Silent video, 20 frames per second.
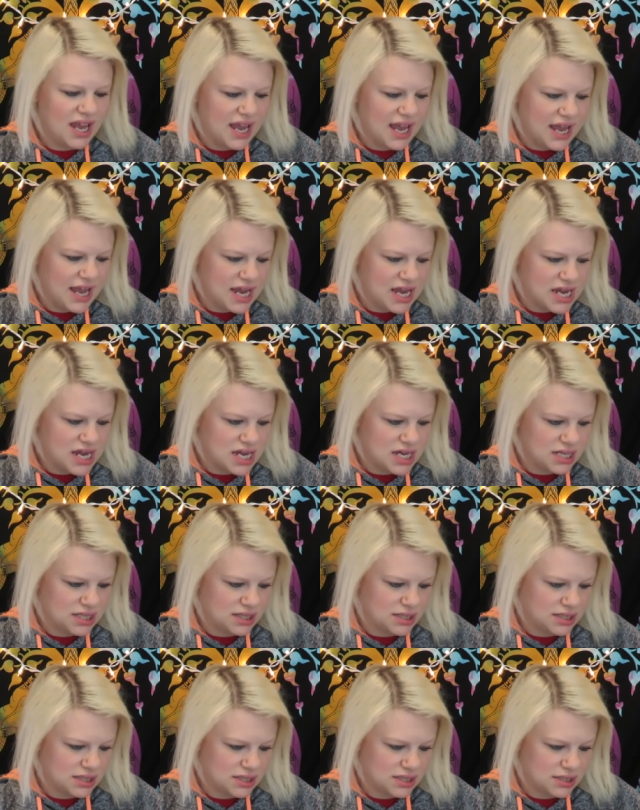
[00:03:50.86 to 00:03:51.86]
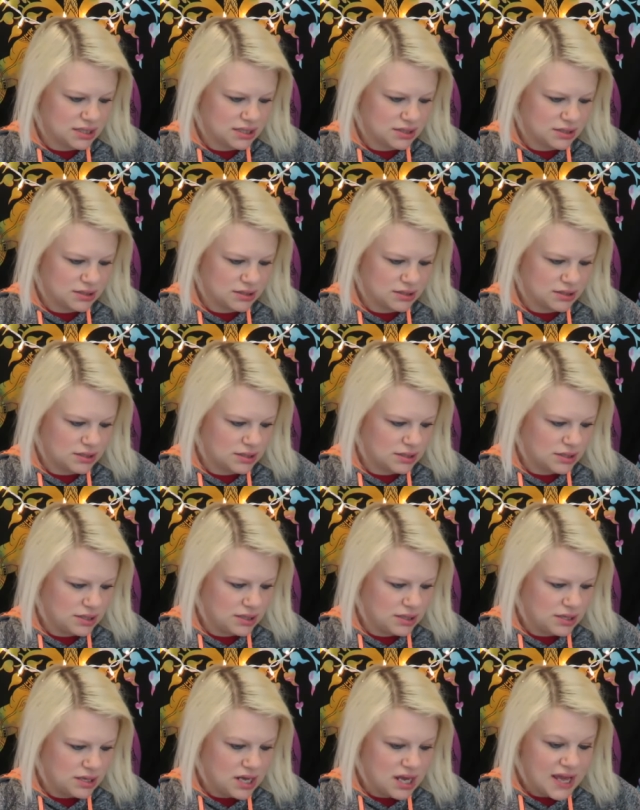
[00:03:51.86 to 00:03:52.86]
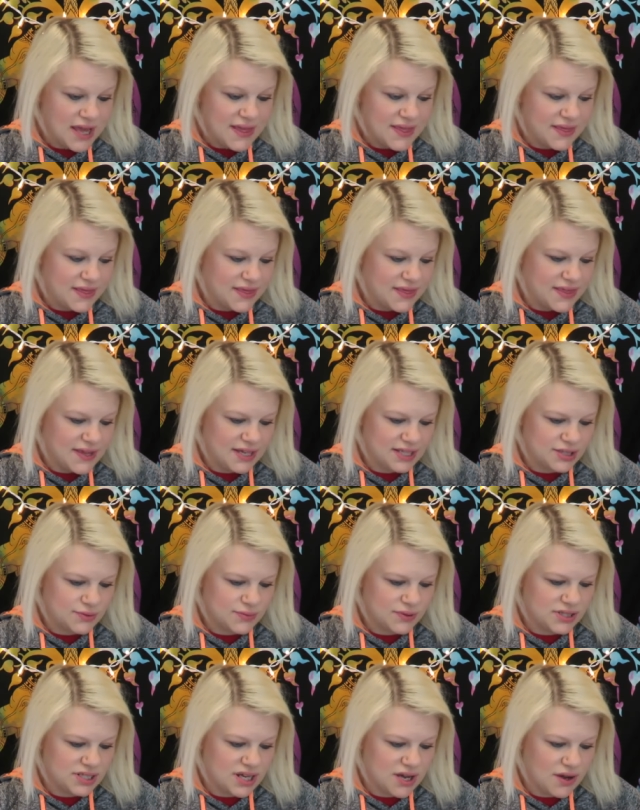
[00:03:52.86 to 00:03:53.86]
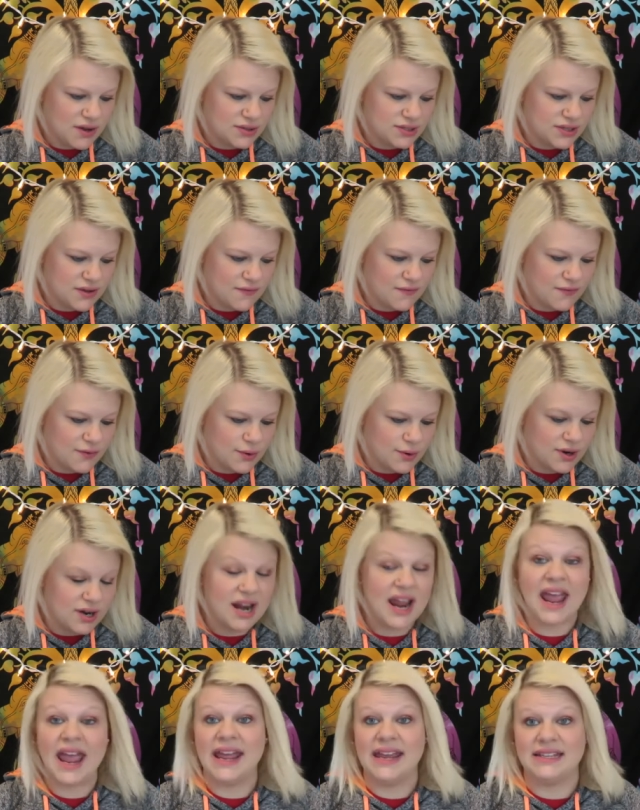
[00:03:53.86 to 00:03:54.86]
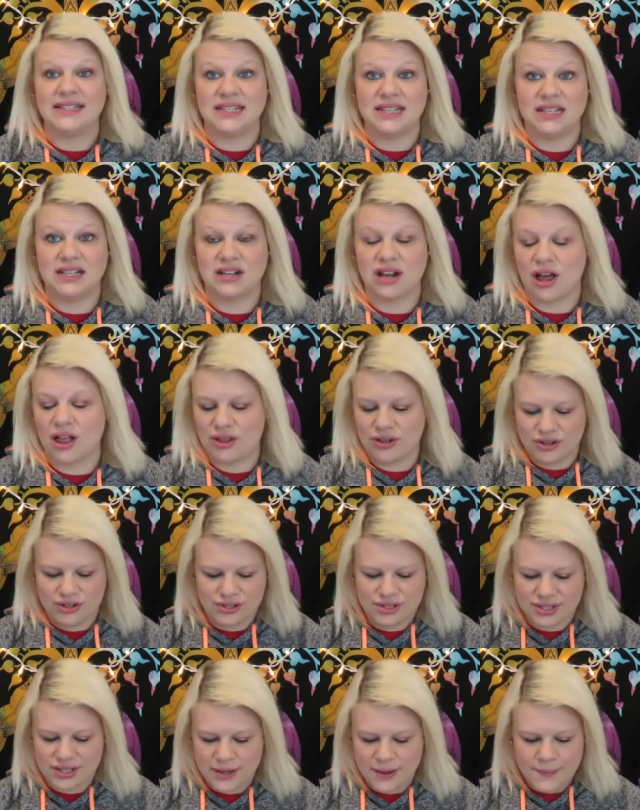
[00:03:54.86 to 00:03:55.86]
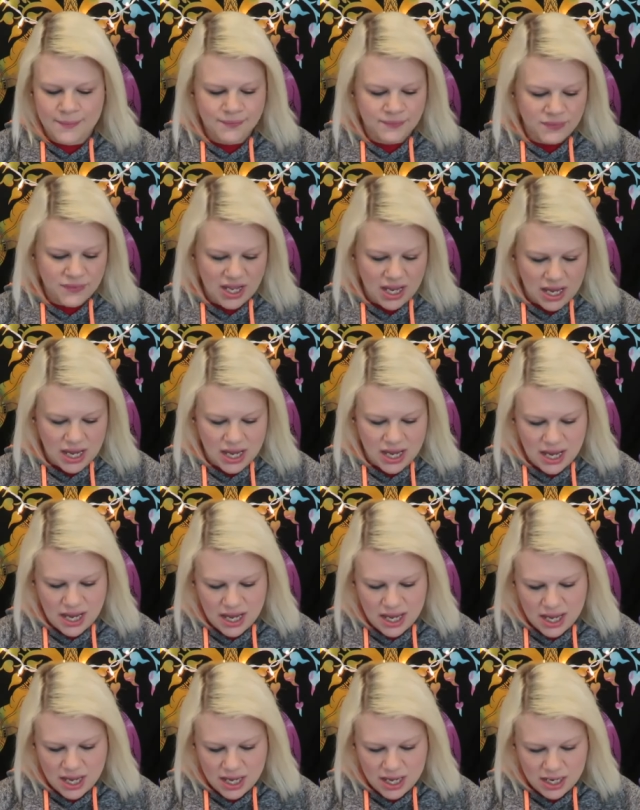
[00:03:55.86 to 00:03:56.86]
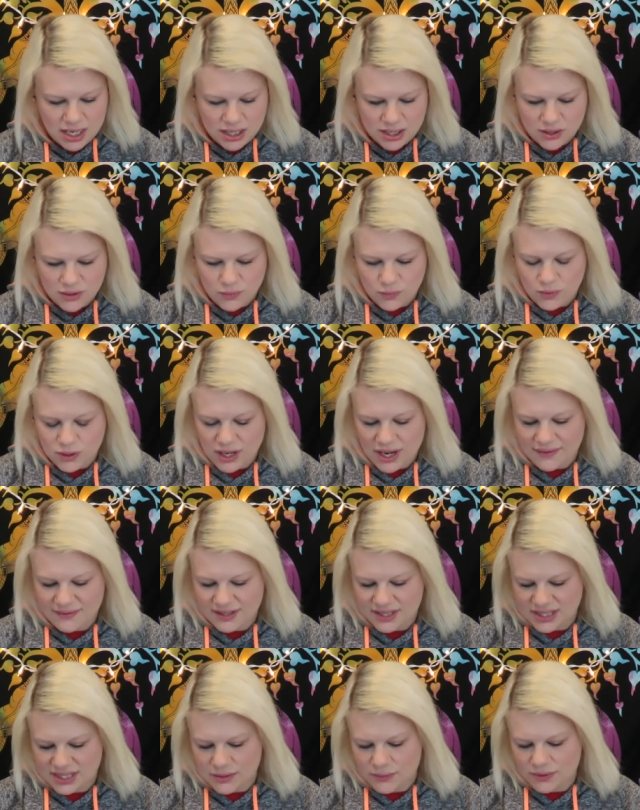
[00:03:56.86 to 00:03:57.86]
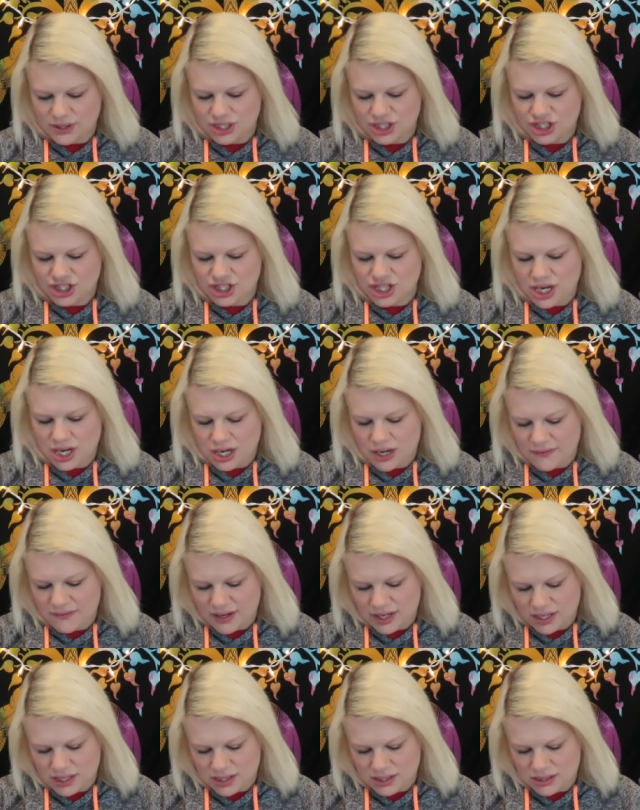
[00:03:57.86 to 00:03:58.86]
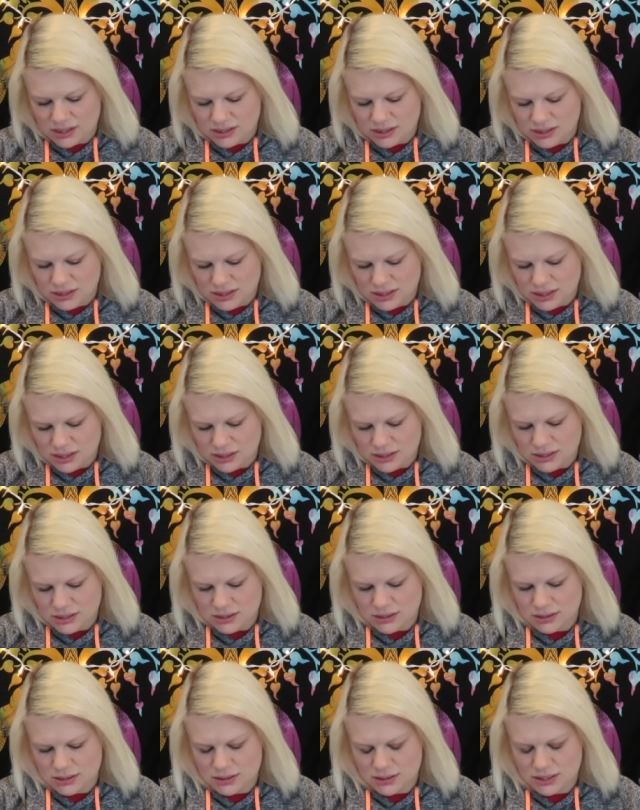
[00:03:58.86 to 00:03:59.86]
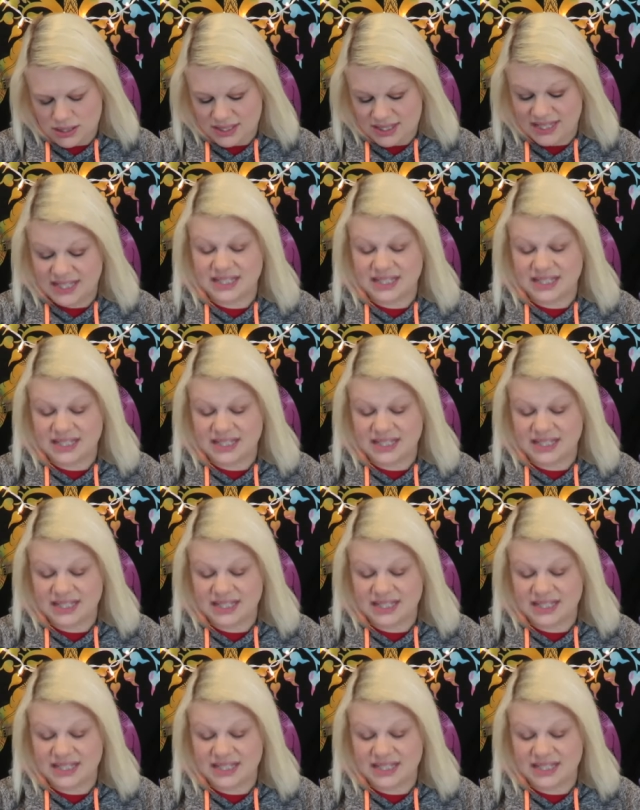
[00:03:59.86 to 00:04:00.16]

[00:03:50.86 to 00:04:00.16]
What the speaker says: and this retails for $18. And we'll have to see what the shade of it is. It